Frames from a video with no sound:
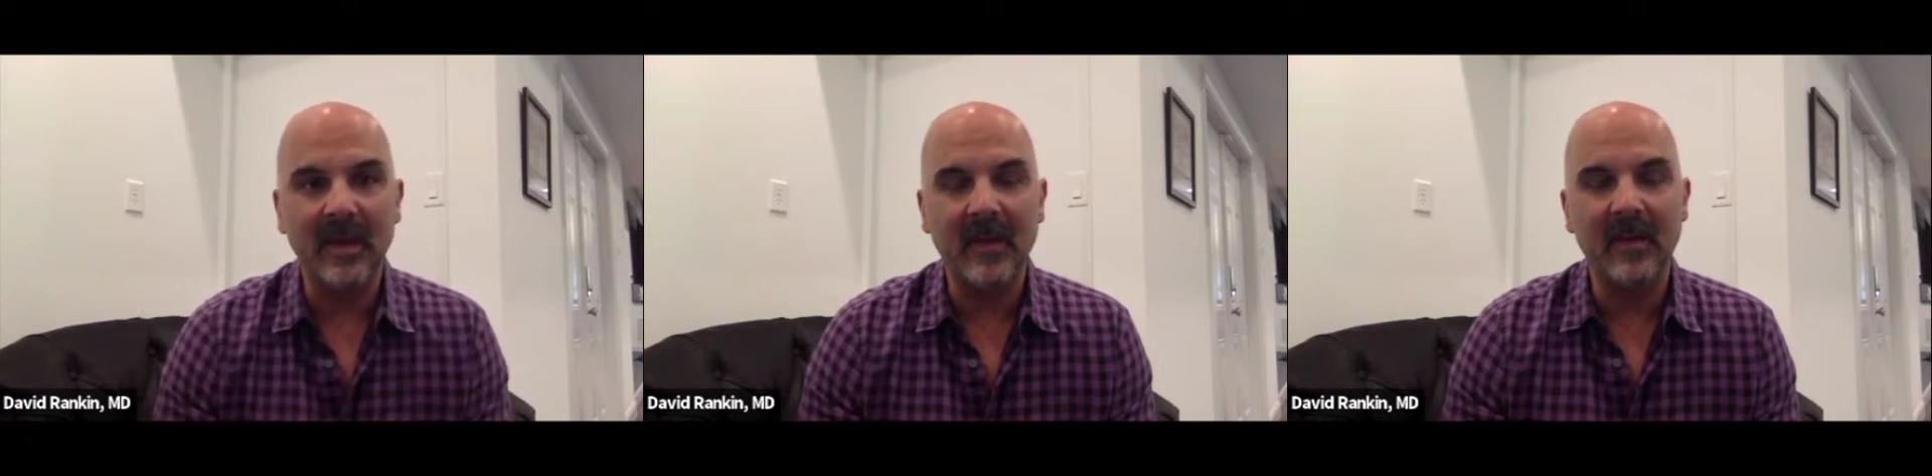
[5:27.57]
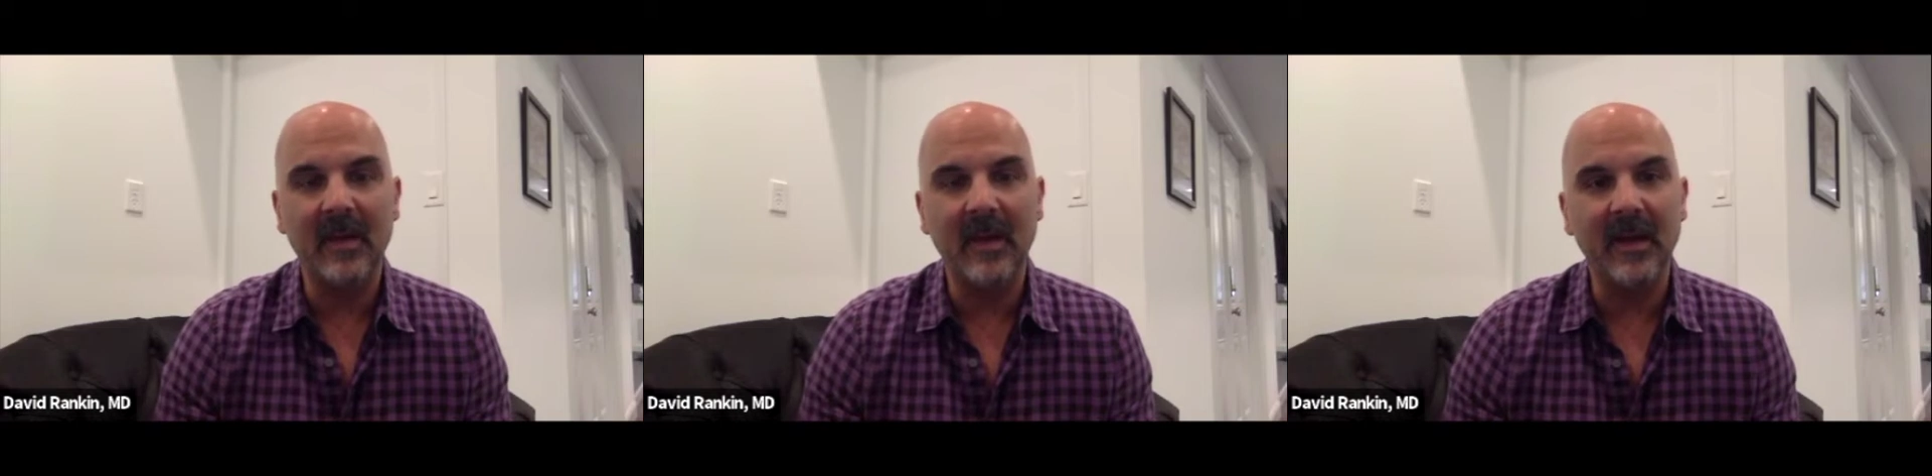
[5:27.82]

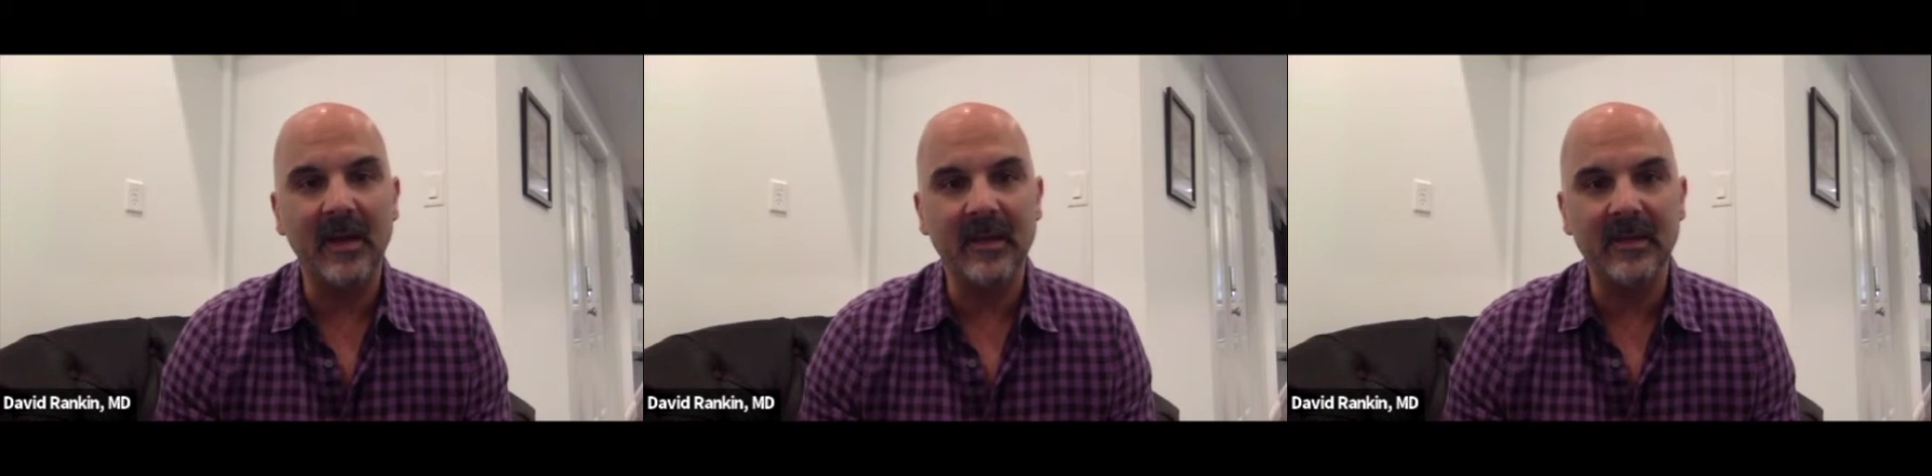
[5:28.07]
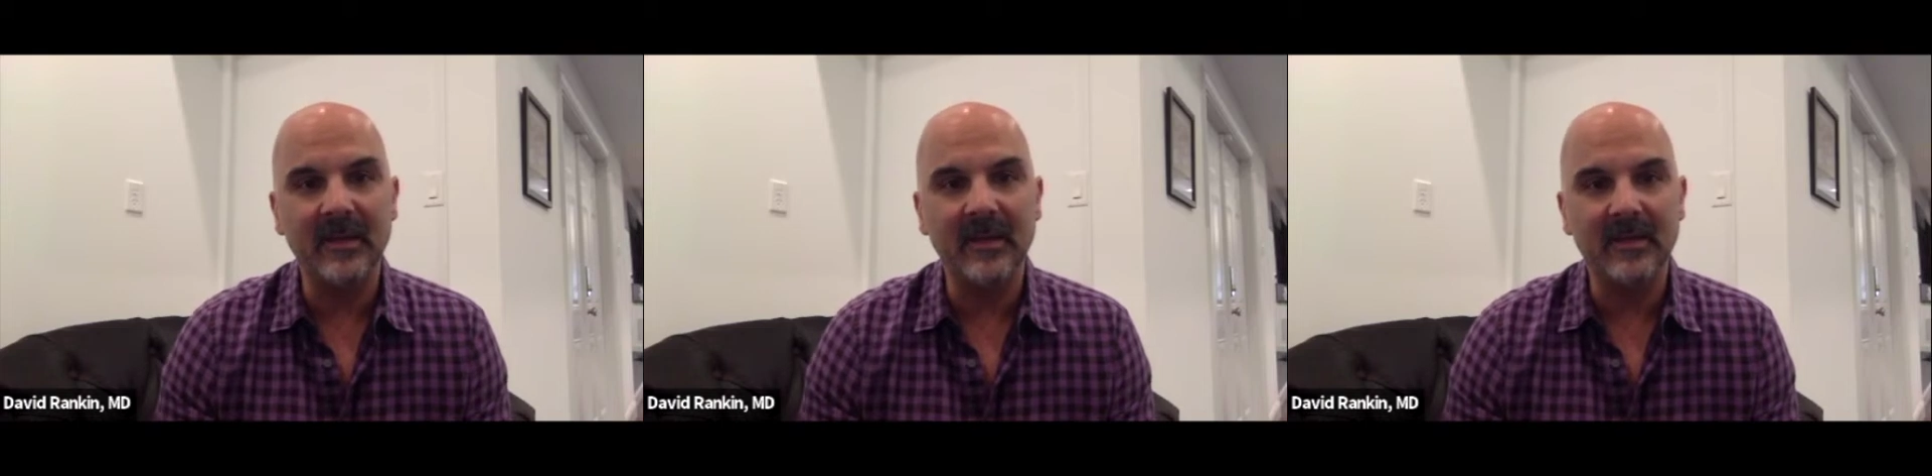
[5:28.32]
area
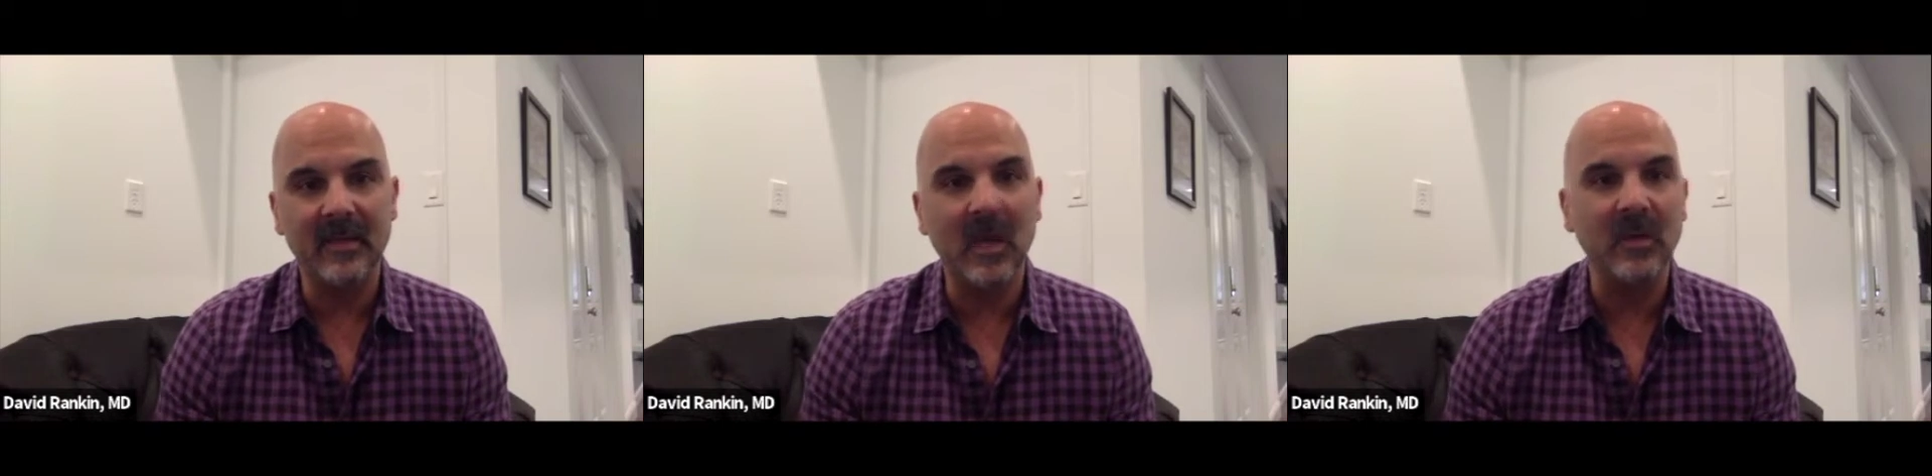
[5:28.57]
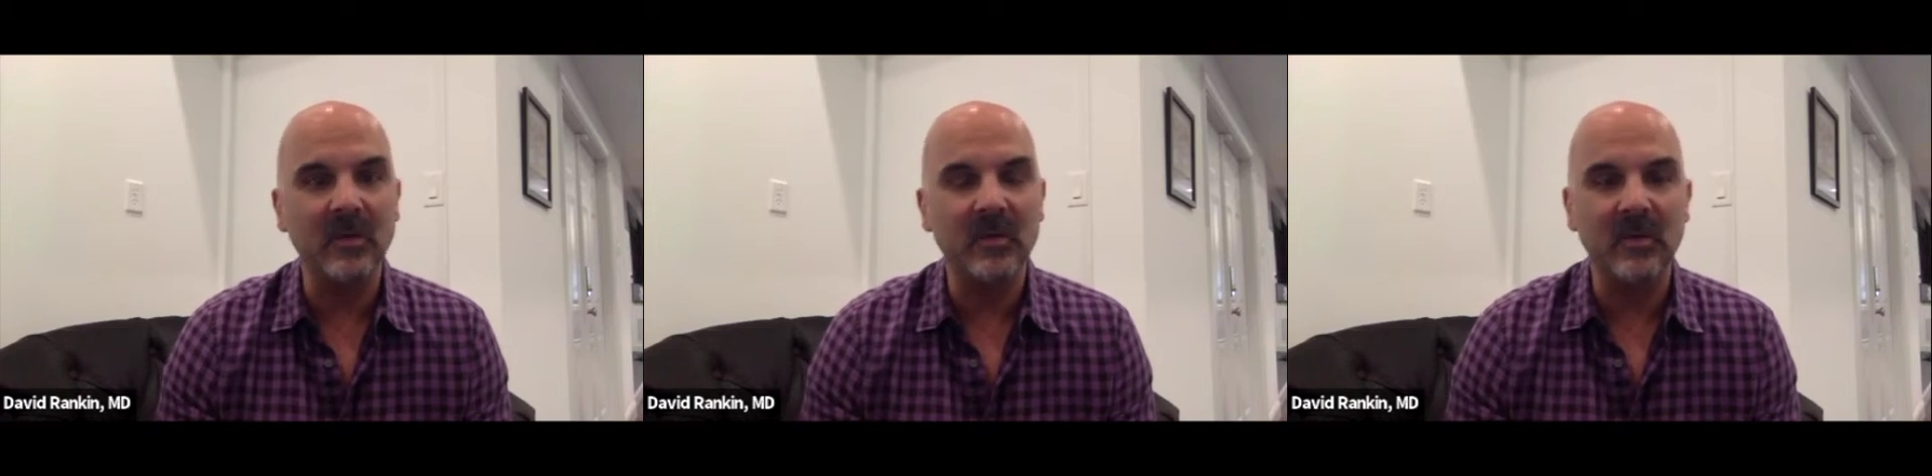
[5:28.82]
is the lung.